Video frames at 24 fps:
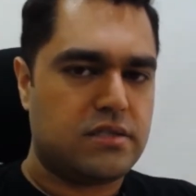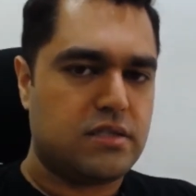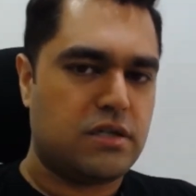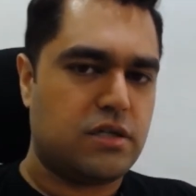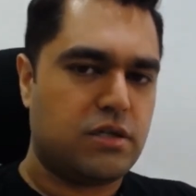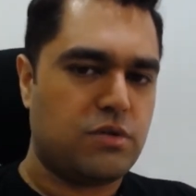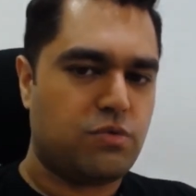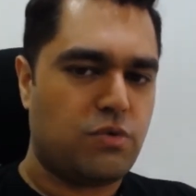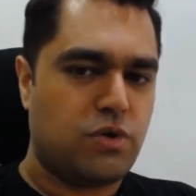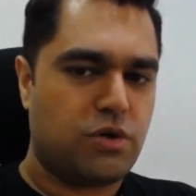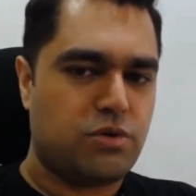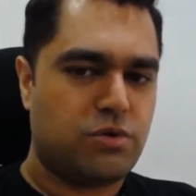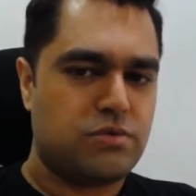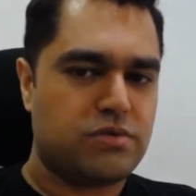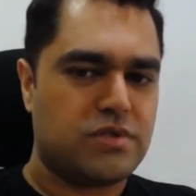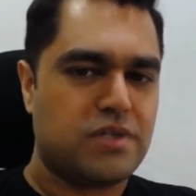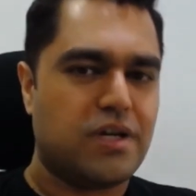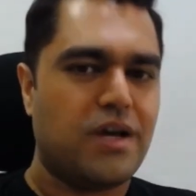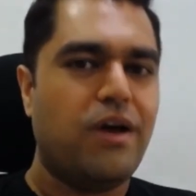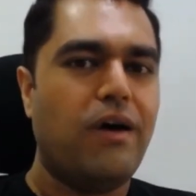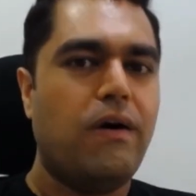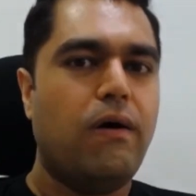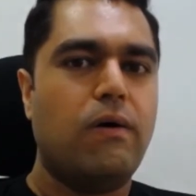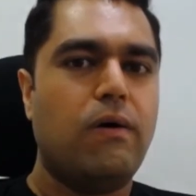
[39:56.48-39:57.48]
se ki what to
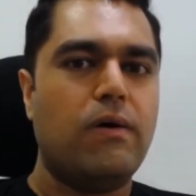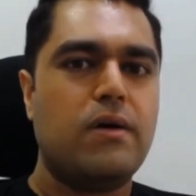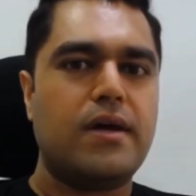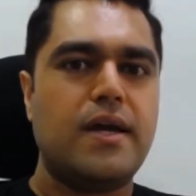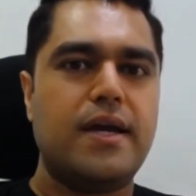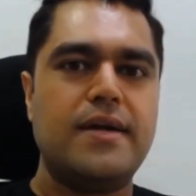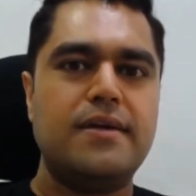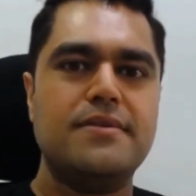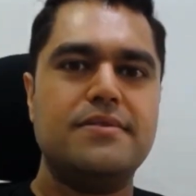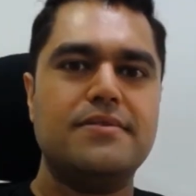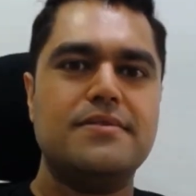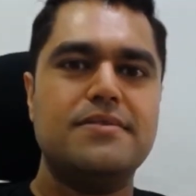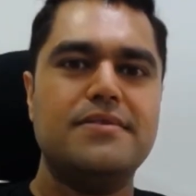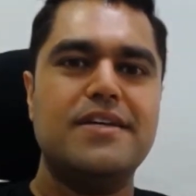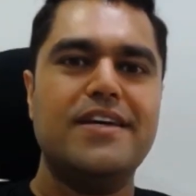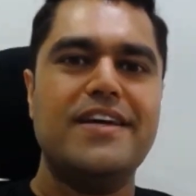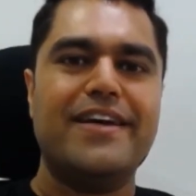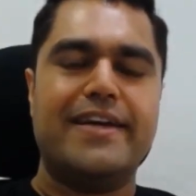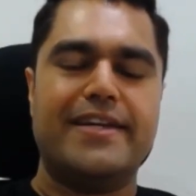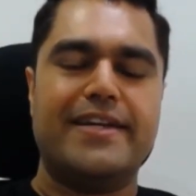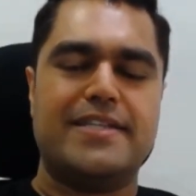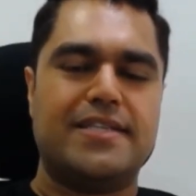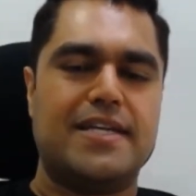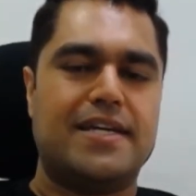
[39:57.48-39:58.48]
say. Okay,
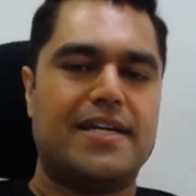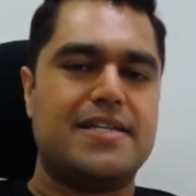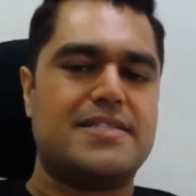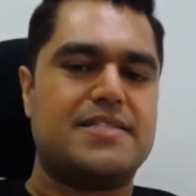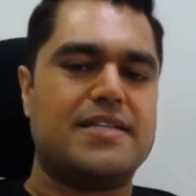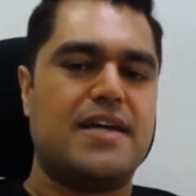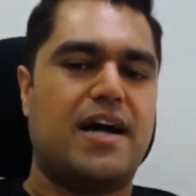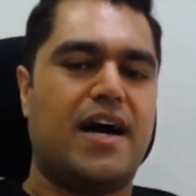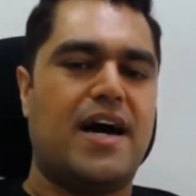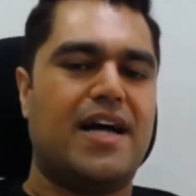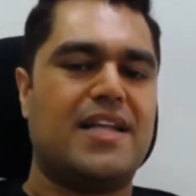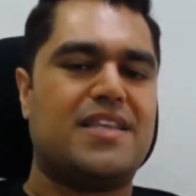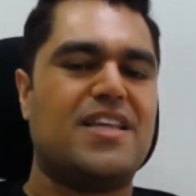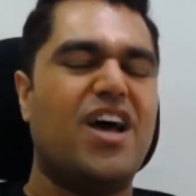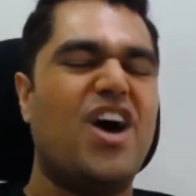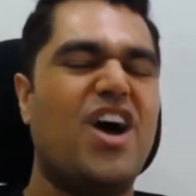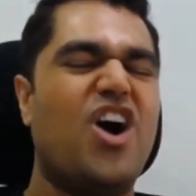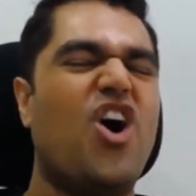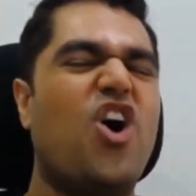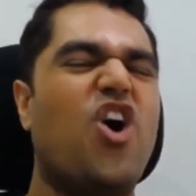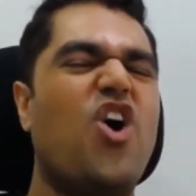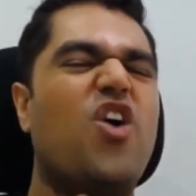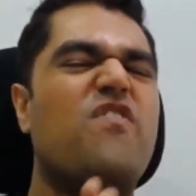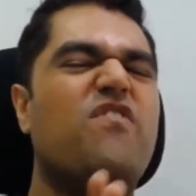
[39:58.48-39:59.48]
isi ke saath
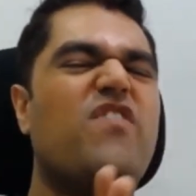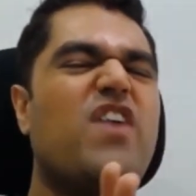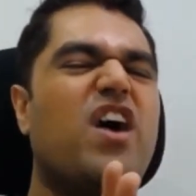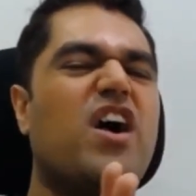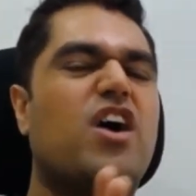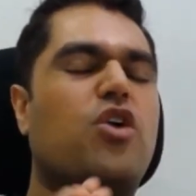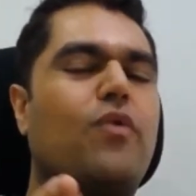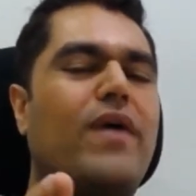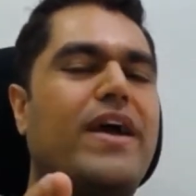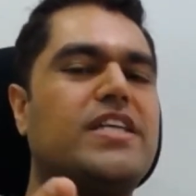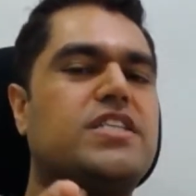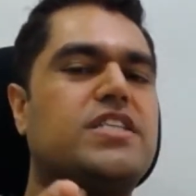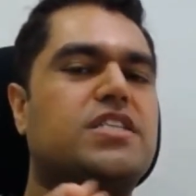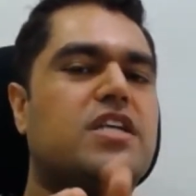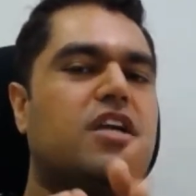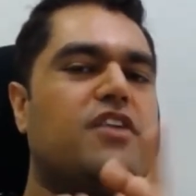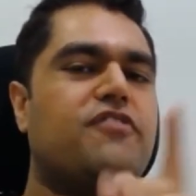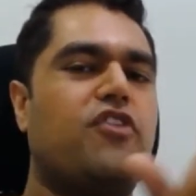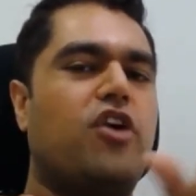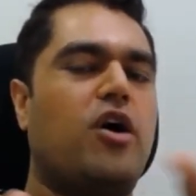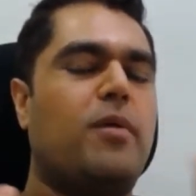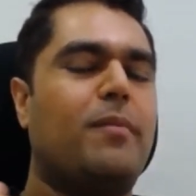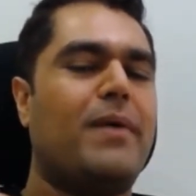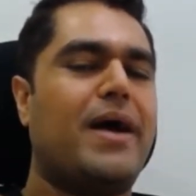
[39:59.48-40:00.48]
homework question
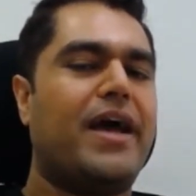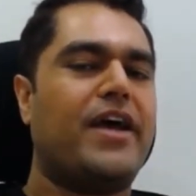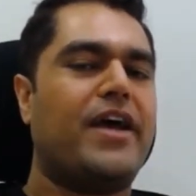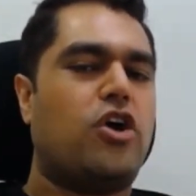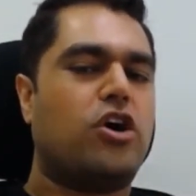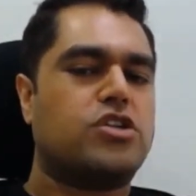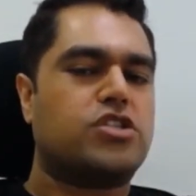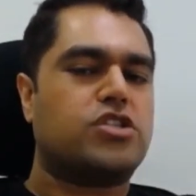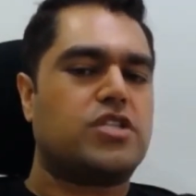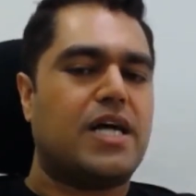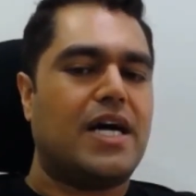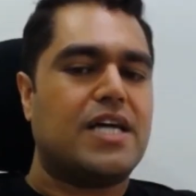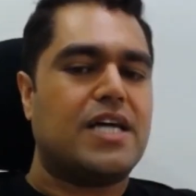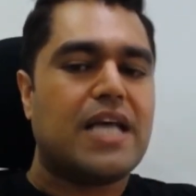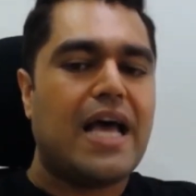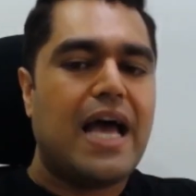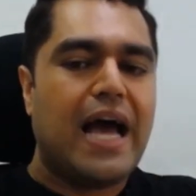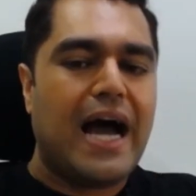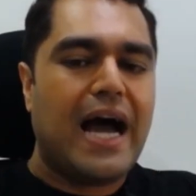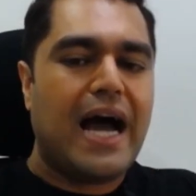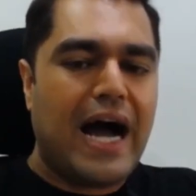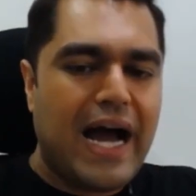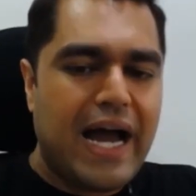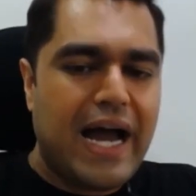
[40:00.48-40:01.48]
for my rock stars.
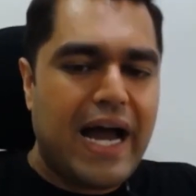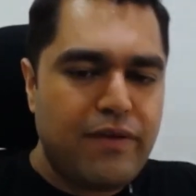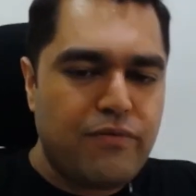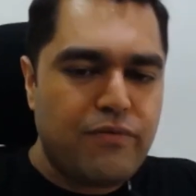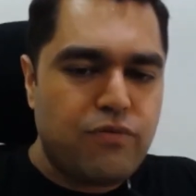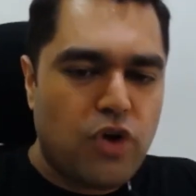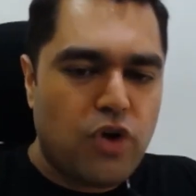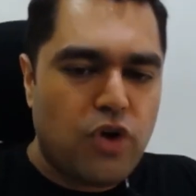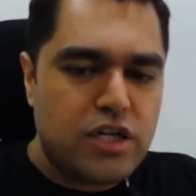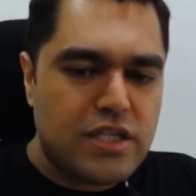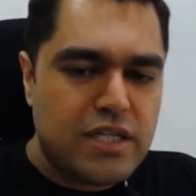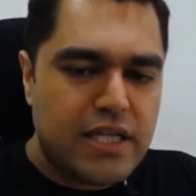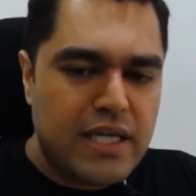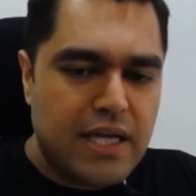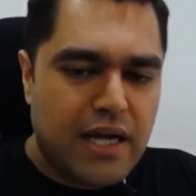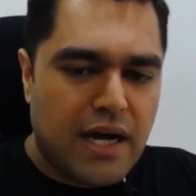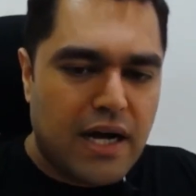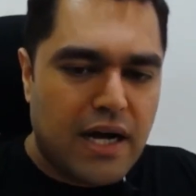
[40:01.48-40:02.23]
I want the